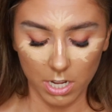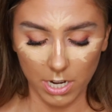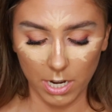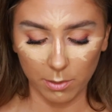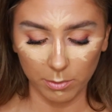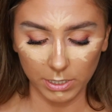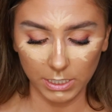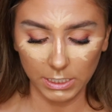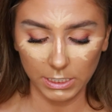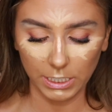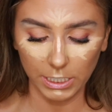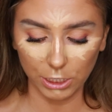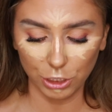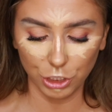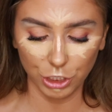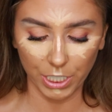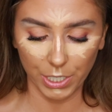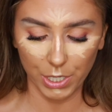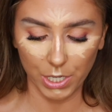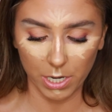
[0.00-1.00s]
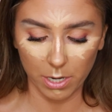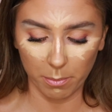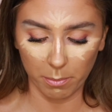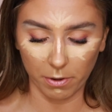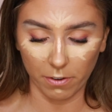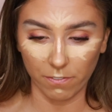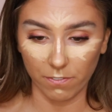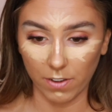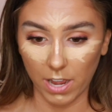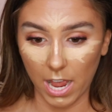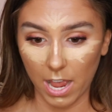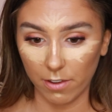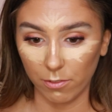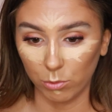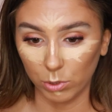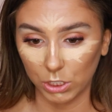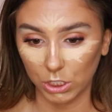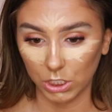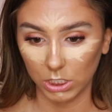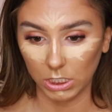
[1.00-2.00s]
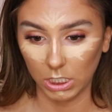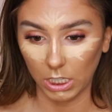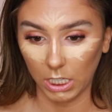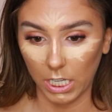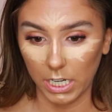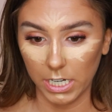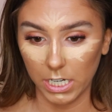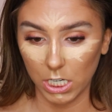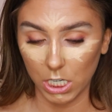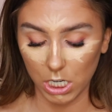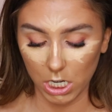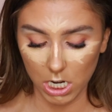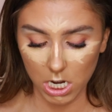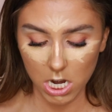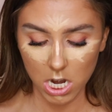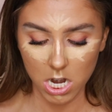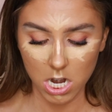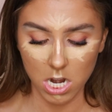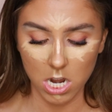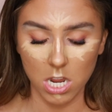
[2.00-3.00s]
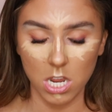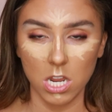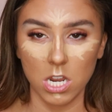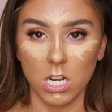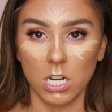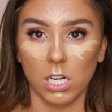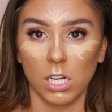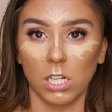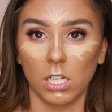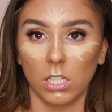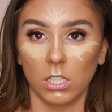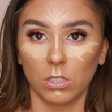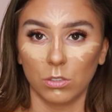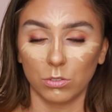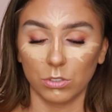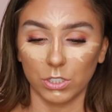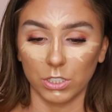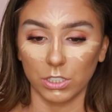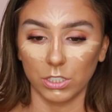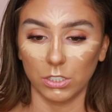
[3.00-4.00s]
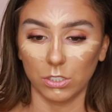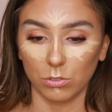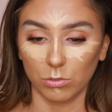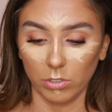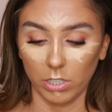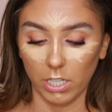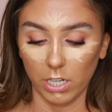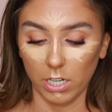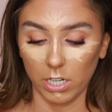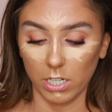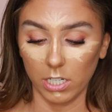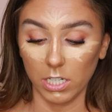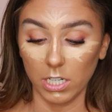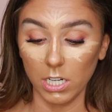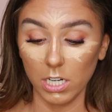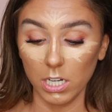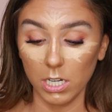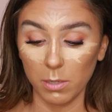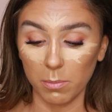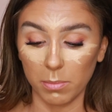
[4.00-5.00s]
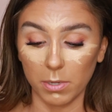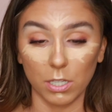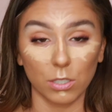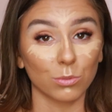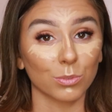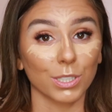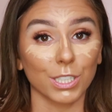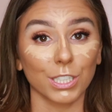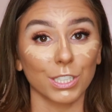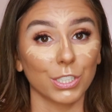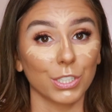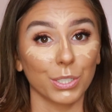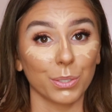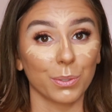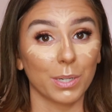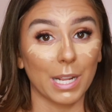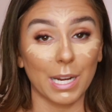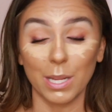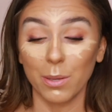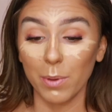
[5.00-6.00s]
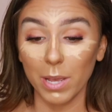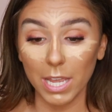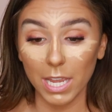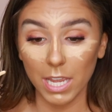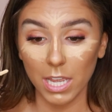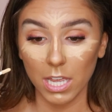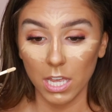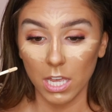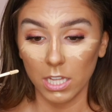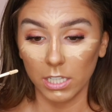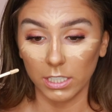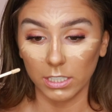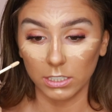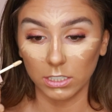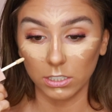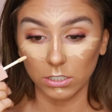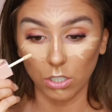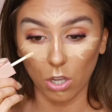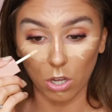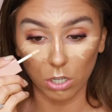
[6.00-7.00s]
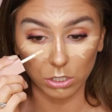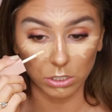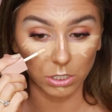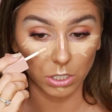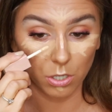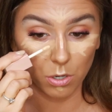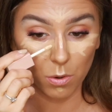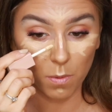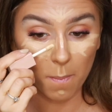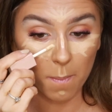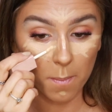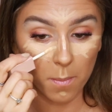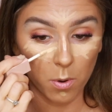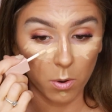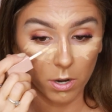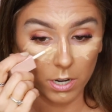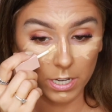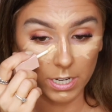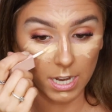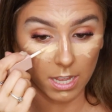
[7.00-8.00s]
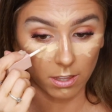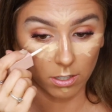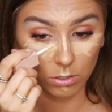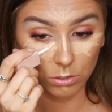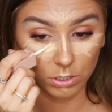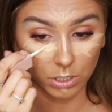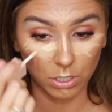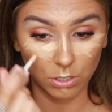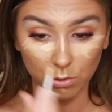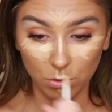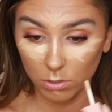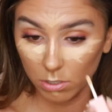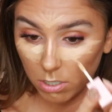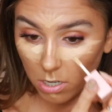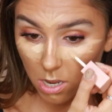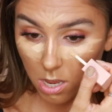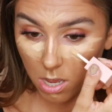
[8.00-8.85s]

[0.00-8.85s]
Now I'm going to take shade number 5, which is lighter, which I don't think I need, but we're going to do it anyway. This is also more yellow tone.